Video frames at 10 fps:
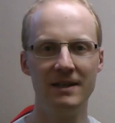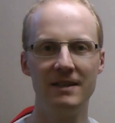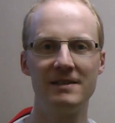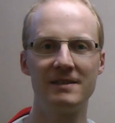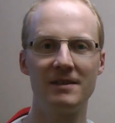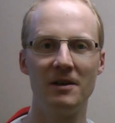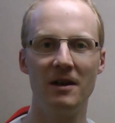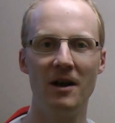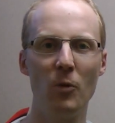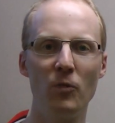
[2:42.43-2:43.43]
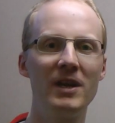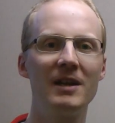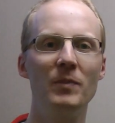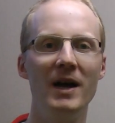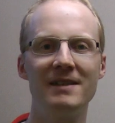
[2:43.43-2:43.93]
this, uh, hope we
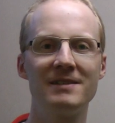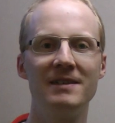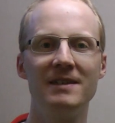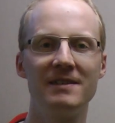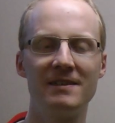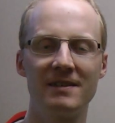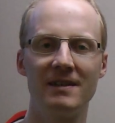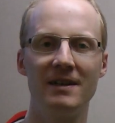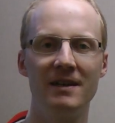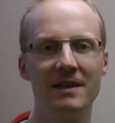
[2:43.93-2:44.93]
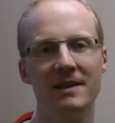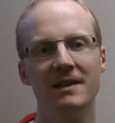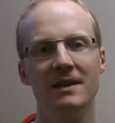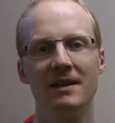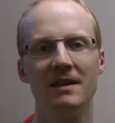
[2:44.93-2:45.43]
get past this uh,
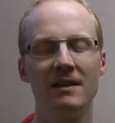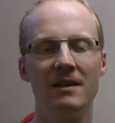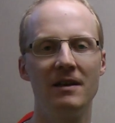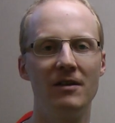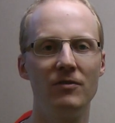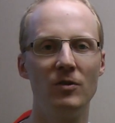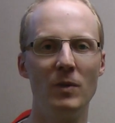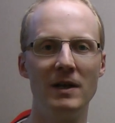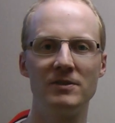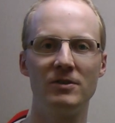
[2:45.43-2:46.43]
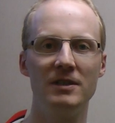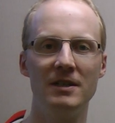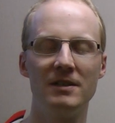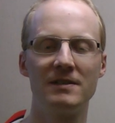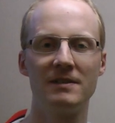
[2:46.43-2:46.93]
in, in a few months or
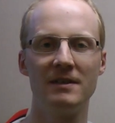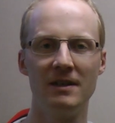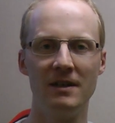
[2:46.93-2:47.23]
years